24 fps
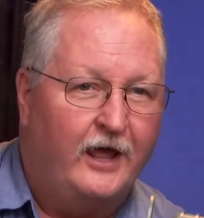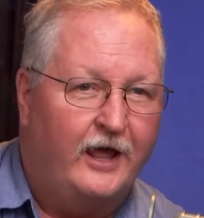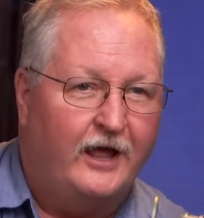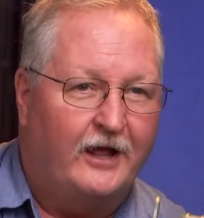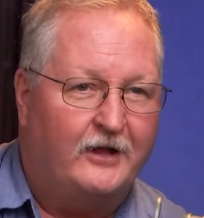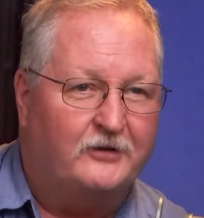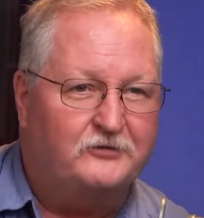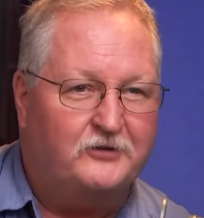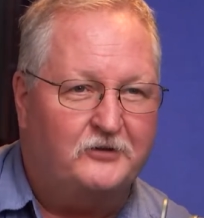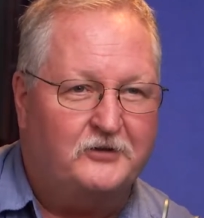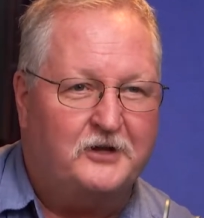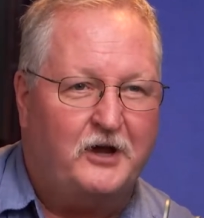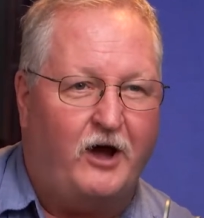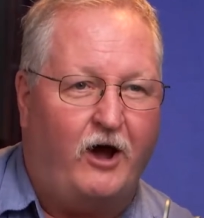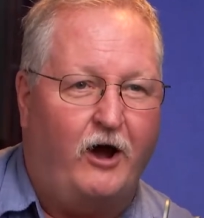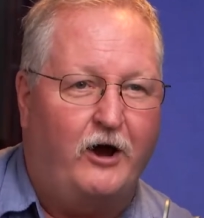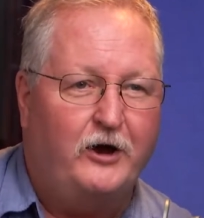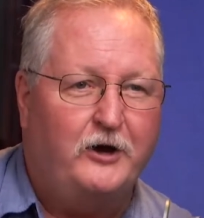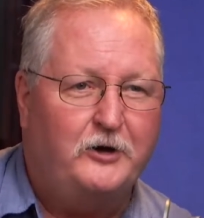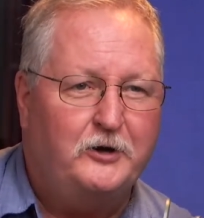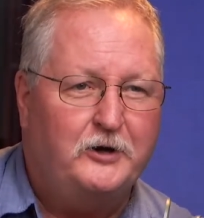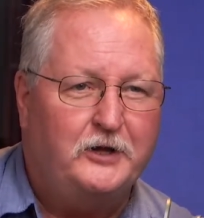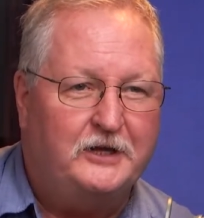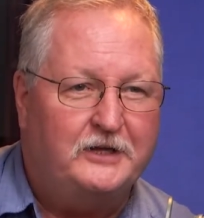And so the
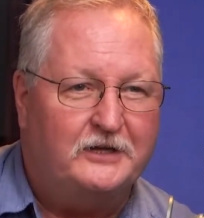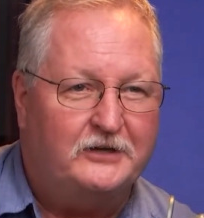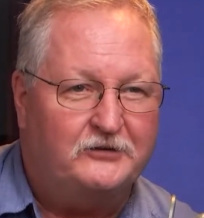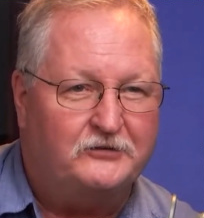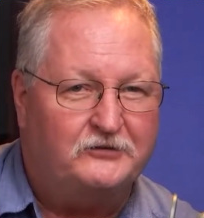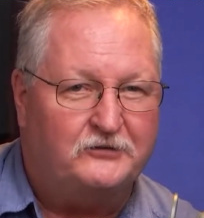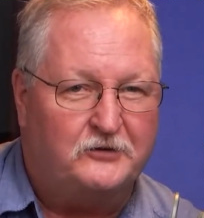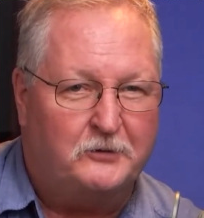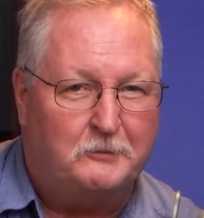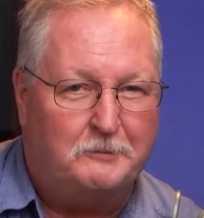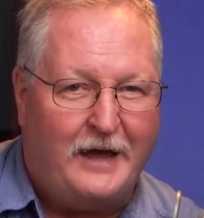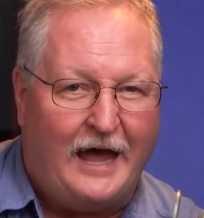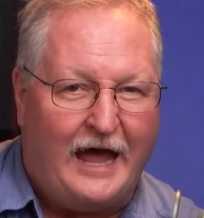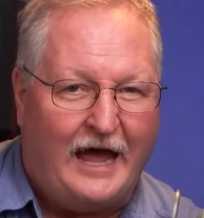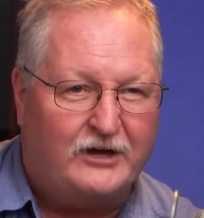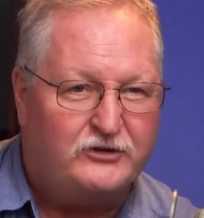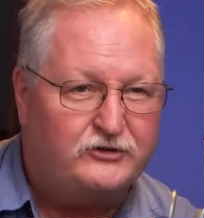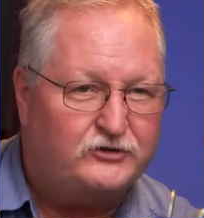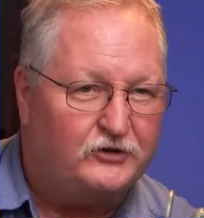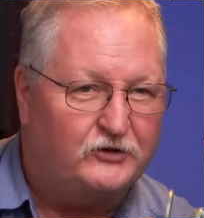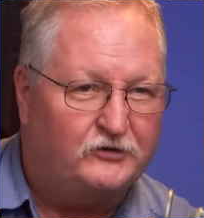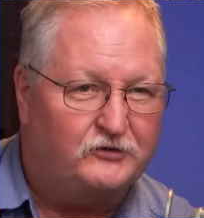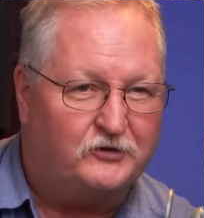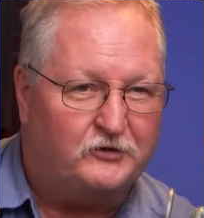irony is the
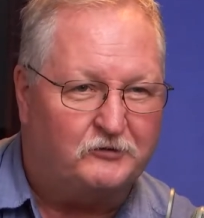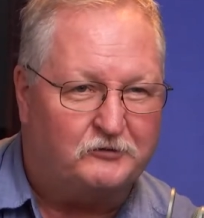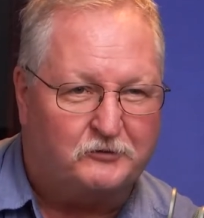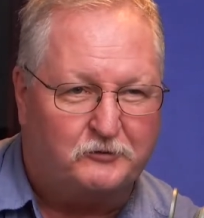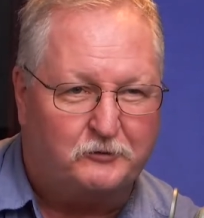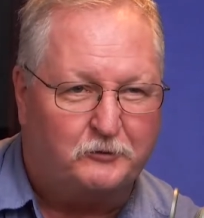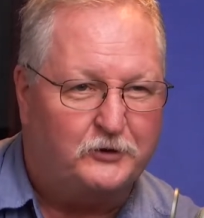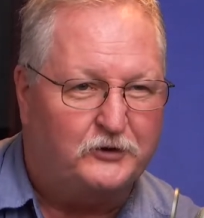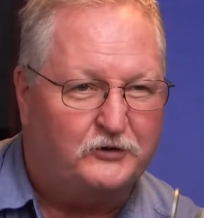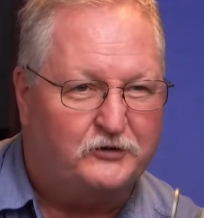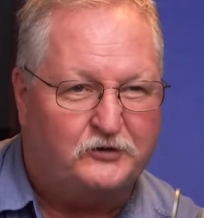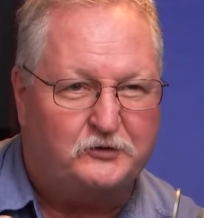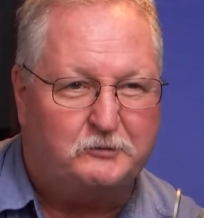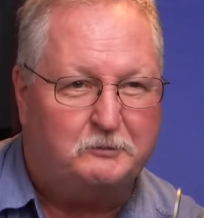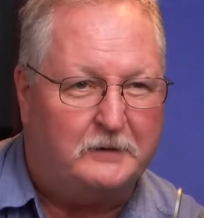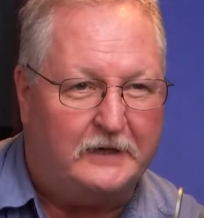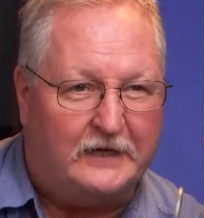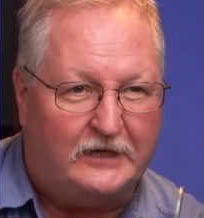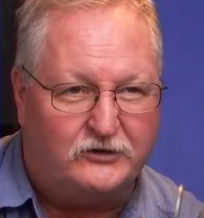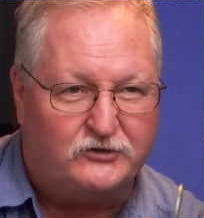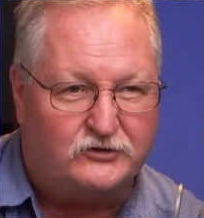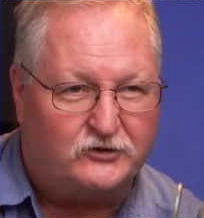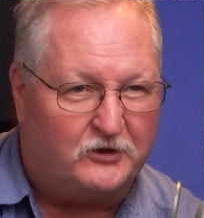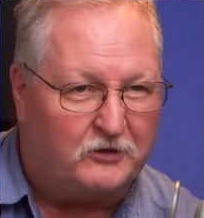bastions of free
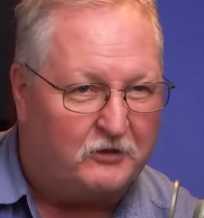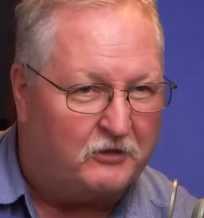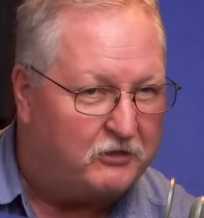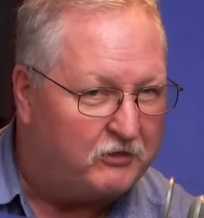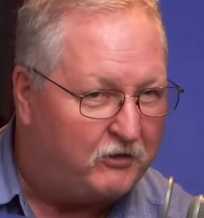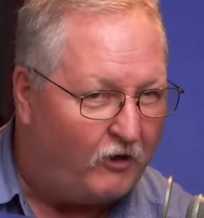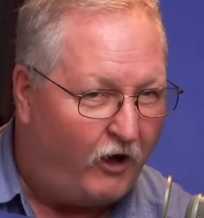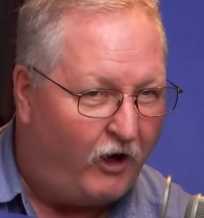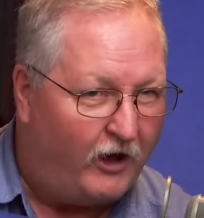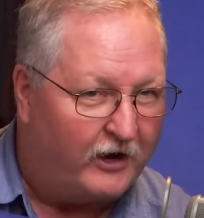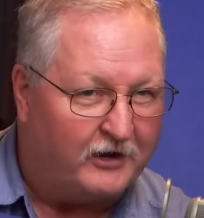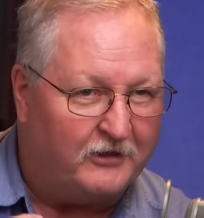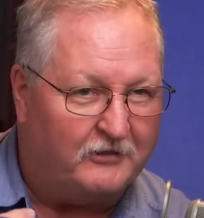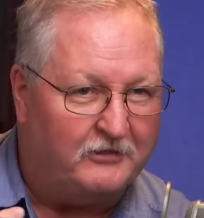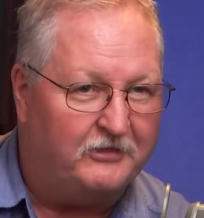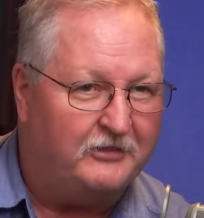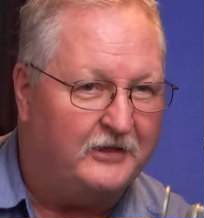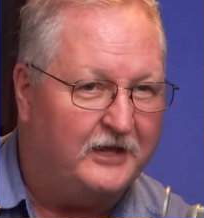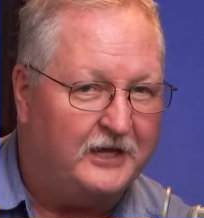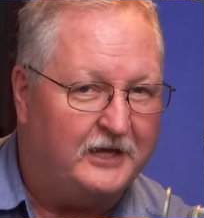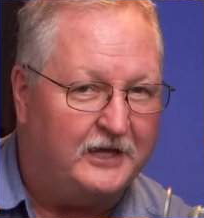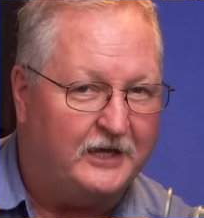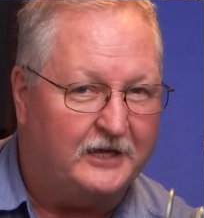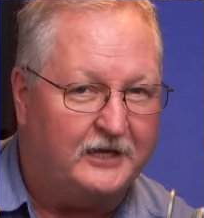speech and thought and
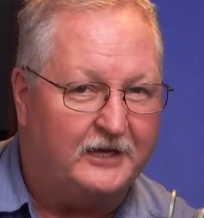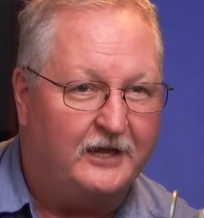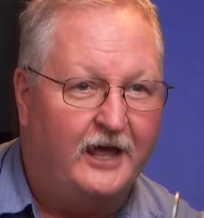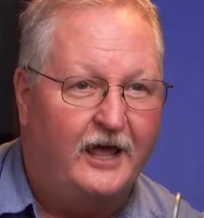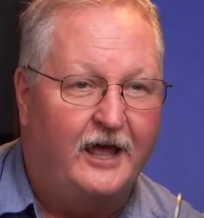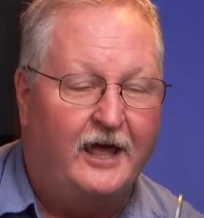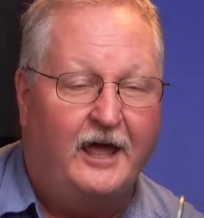thinking